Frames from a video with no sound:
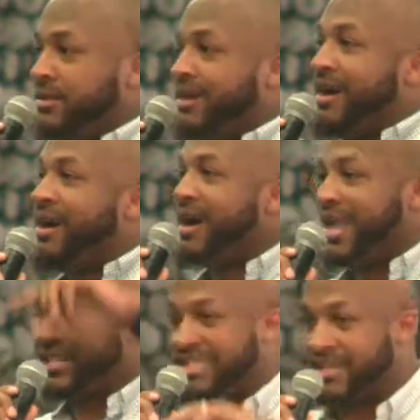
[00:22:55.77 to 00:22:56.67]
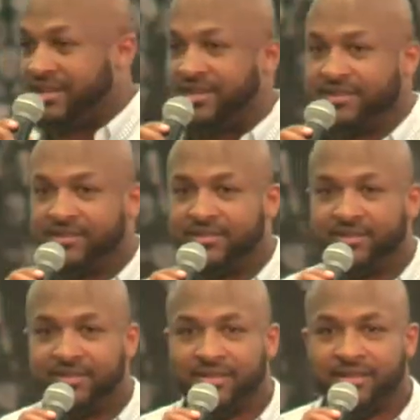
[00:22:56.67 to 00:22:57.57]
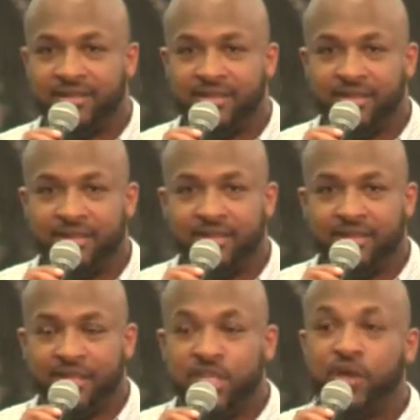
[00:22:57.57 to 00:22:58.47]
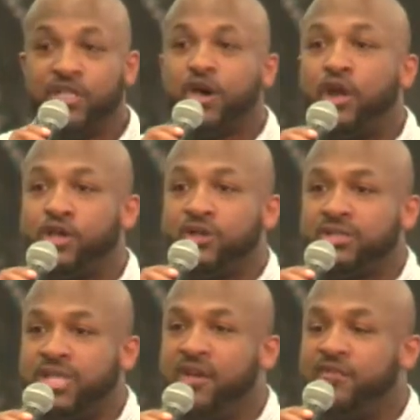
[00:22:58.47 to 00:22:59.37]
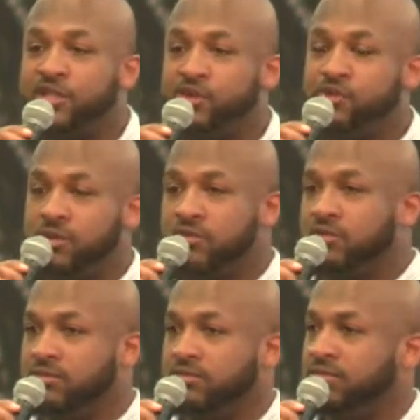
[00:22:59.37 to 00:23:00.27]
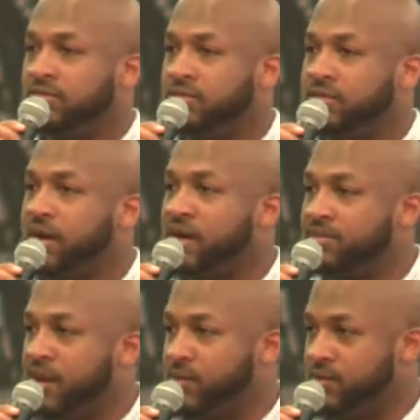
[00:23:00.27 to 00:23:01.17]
God has done. You exalting yourself is you talking about